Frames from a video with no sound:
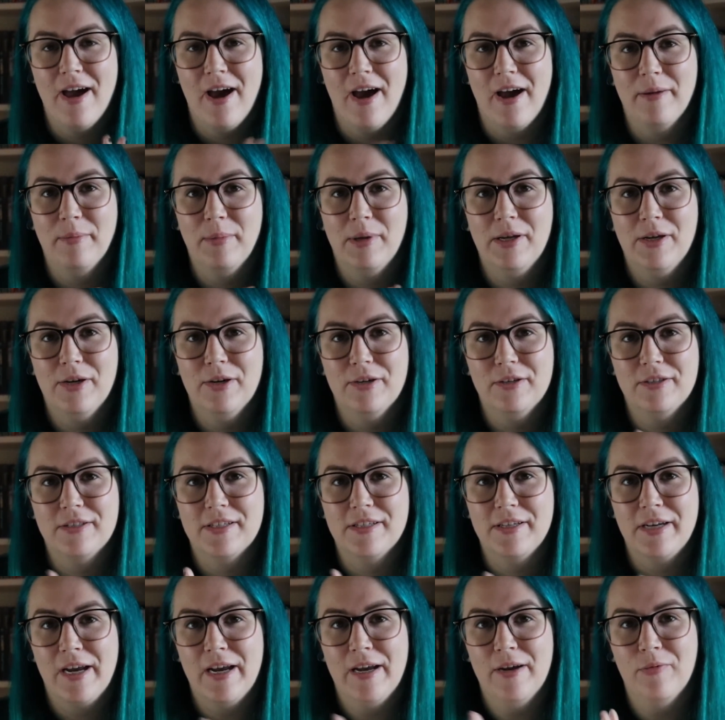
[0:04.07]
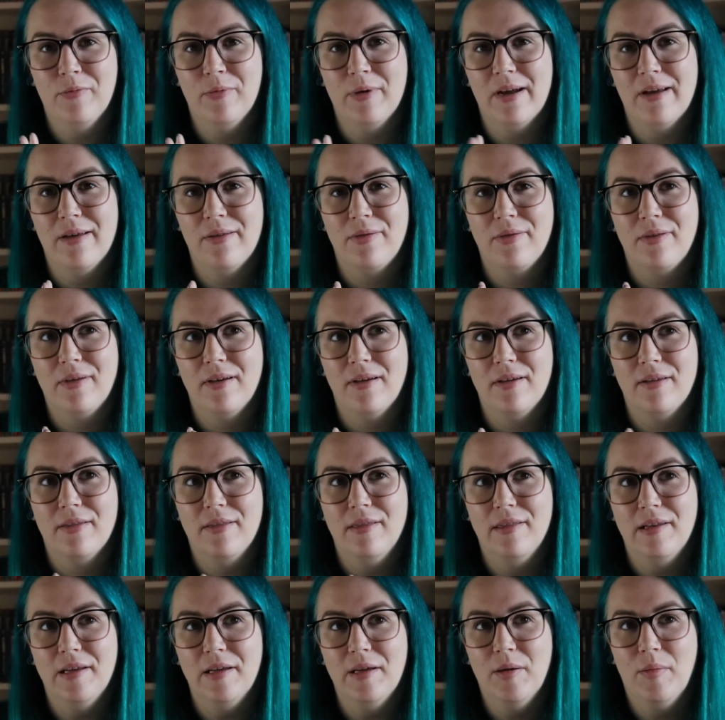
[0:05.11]
I'm here today with
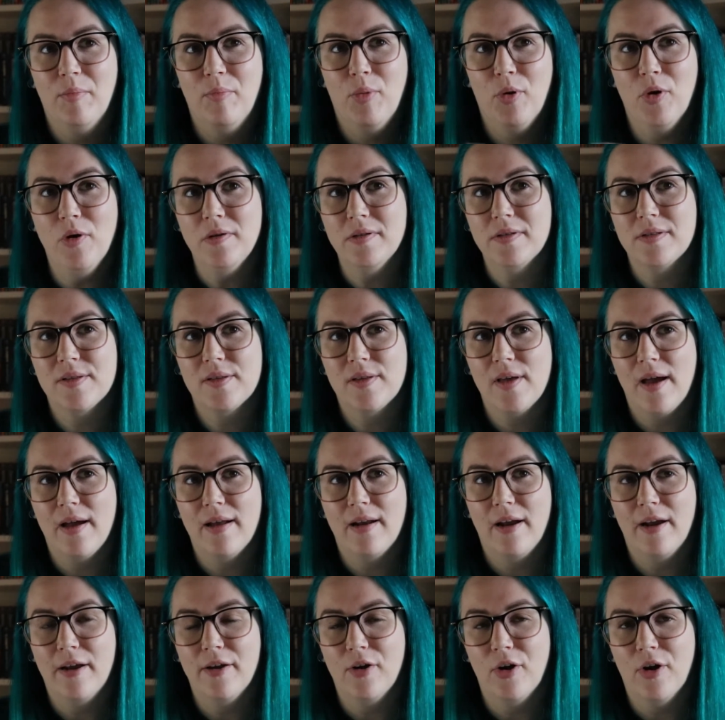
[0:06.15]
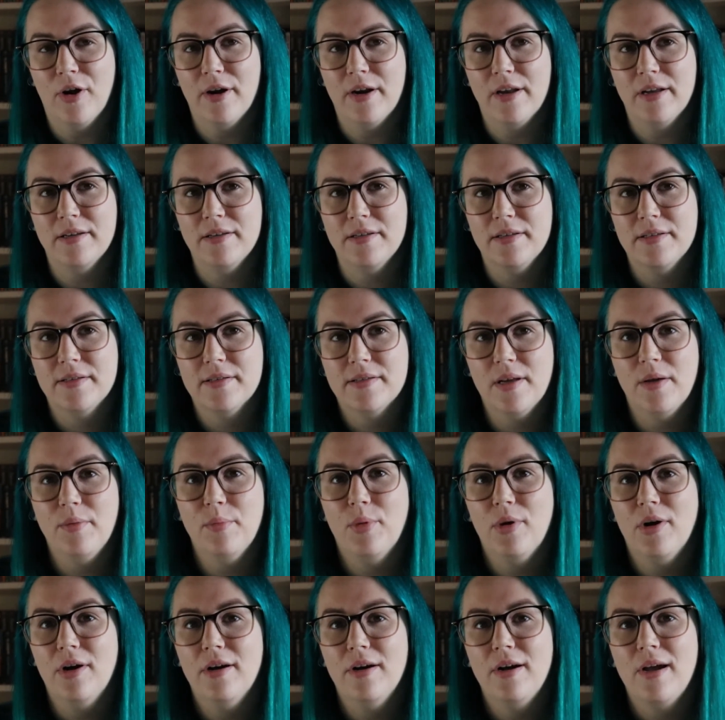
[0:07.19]
the books that I got in
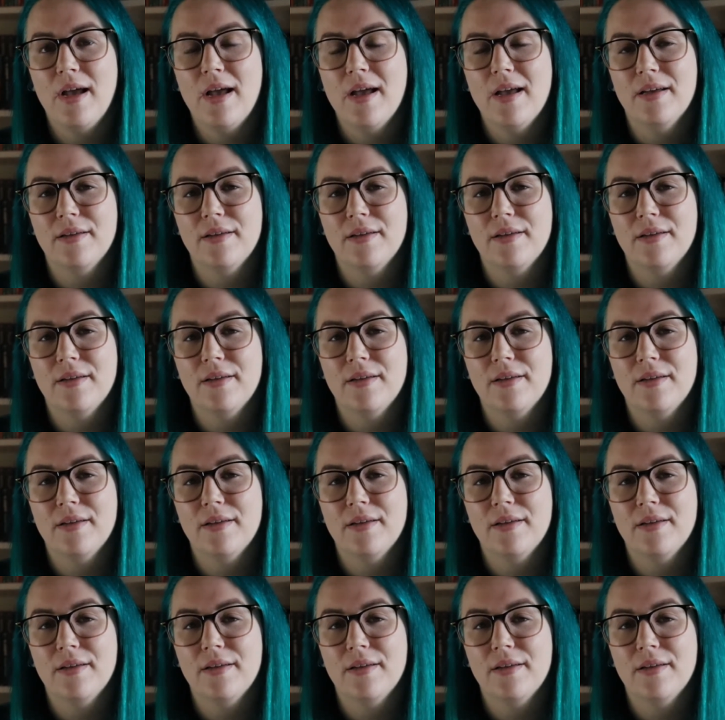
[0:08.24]
December.